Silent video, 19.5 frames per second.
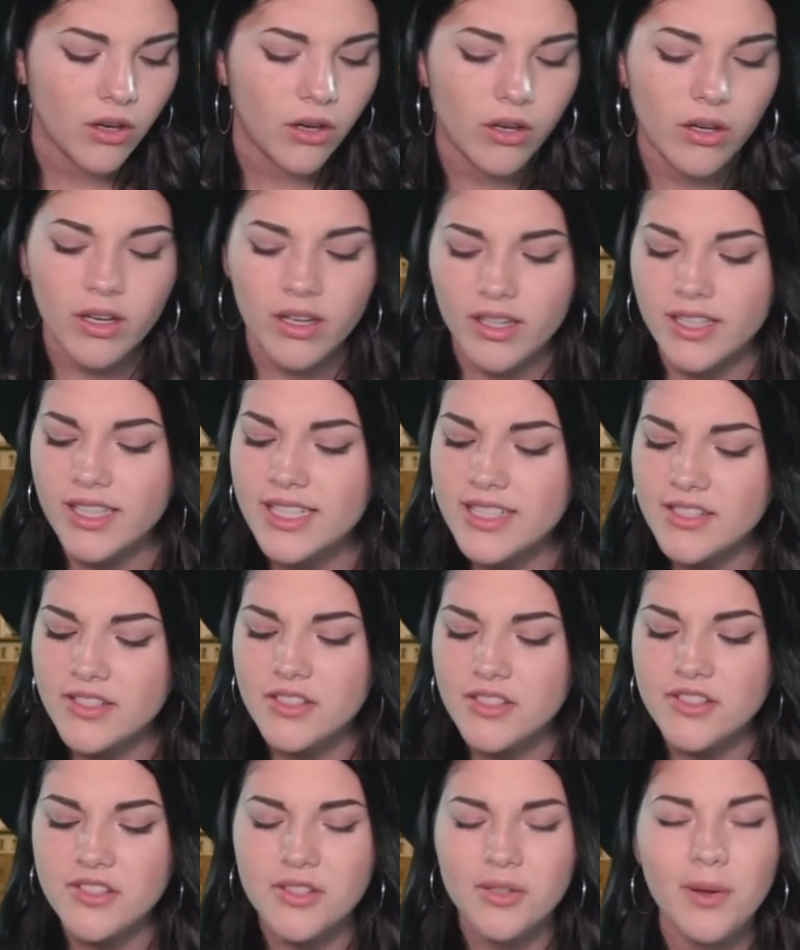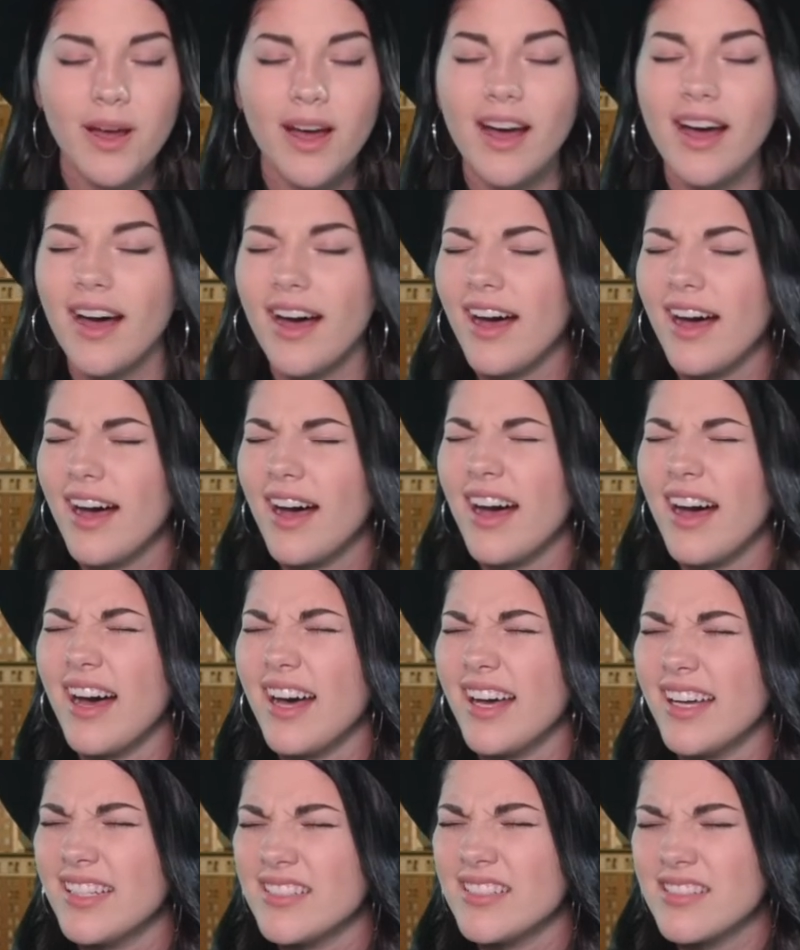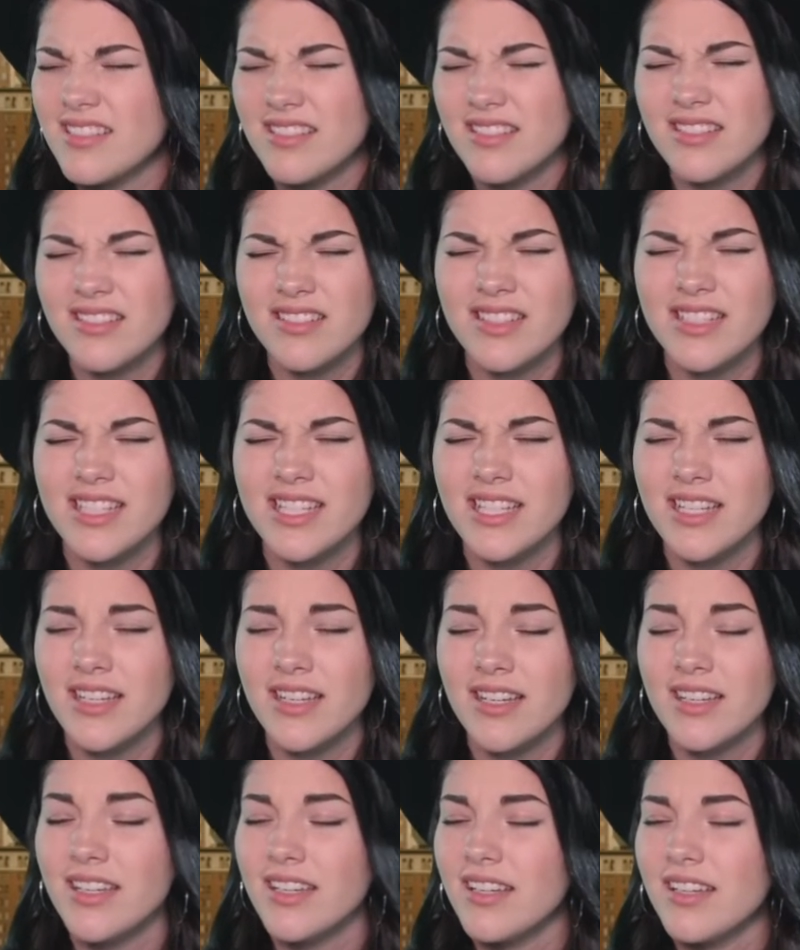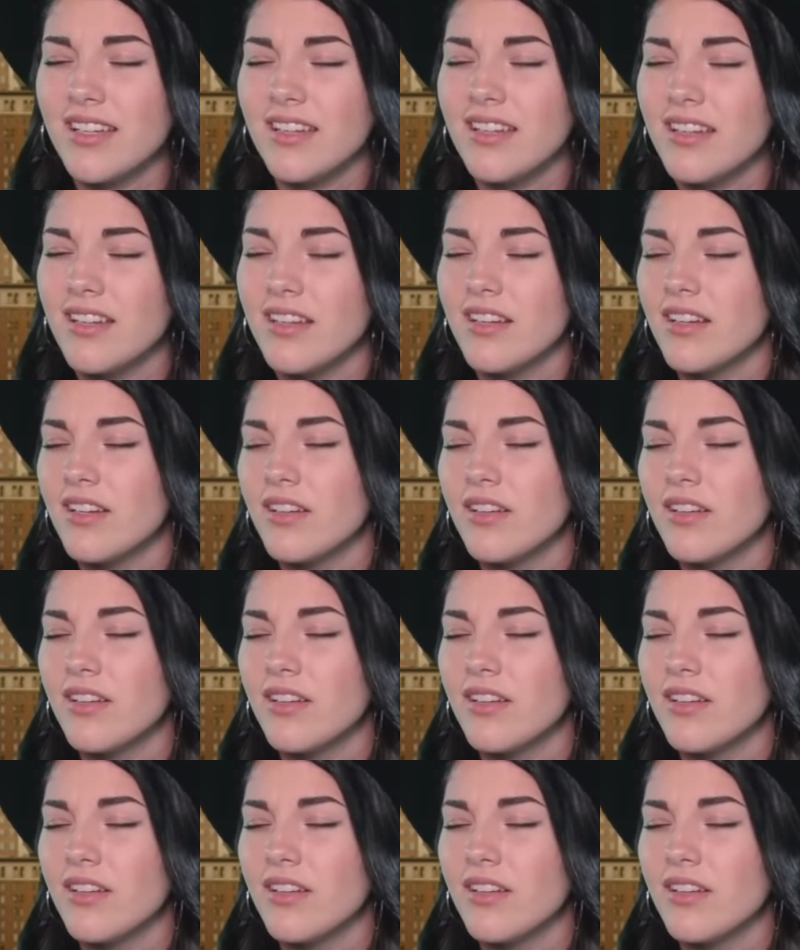once or twice a year.